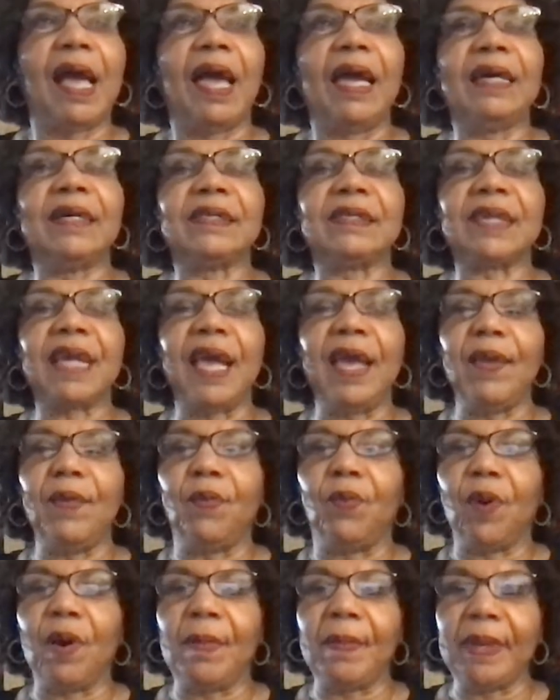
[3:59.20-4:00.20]
a
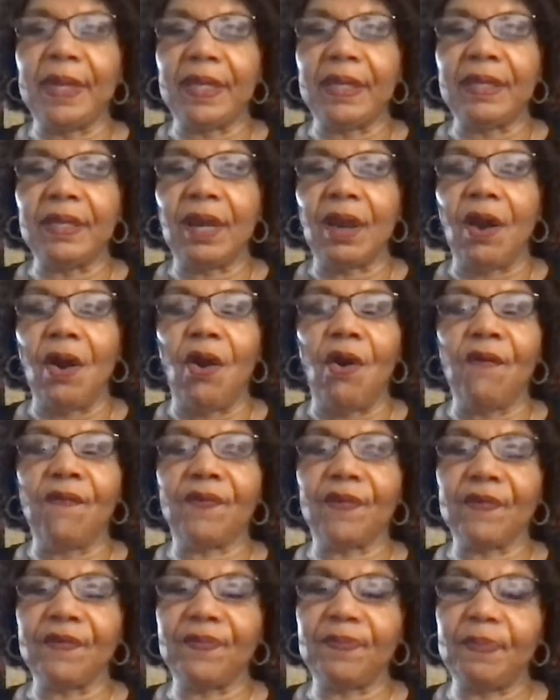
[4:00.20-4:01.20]
woman
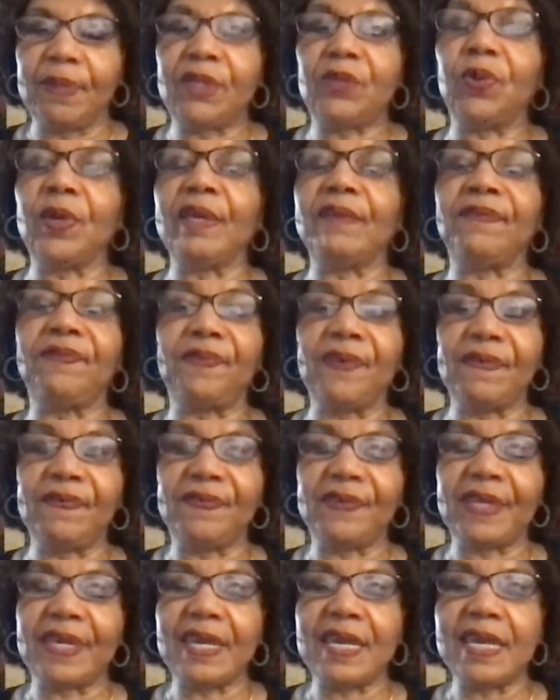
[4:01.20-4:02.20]
over between
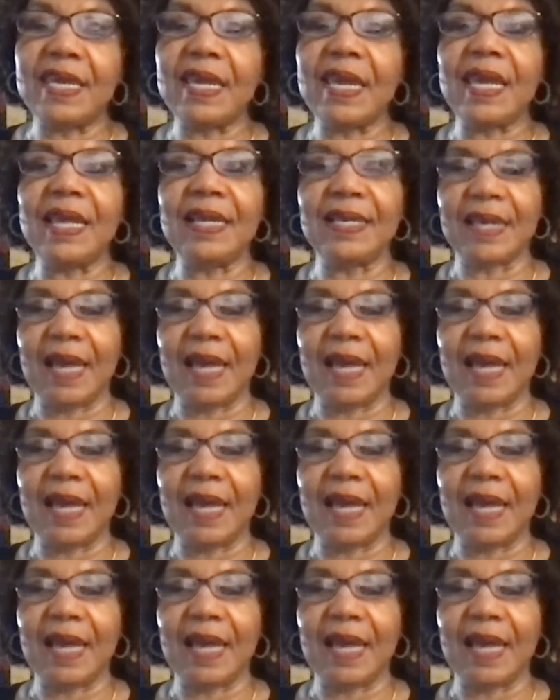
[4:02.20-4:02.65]
50 and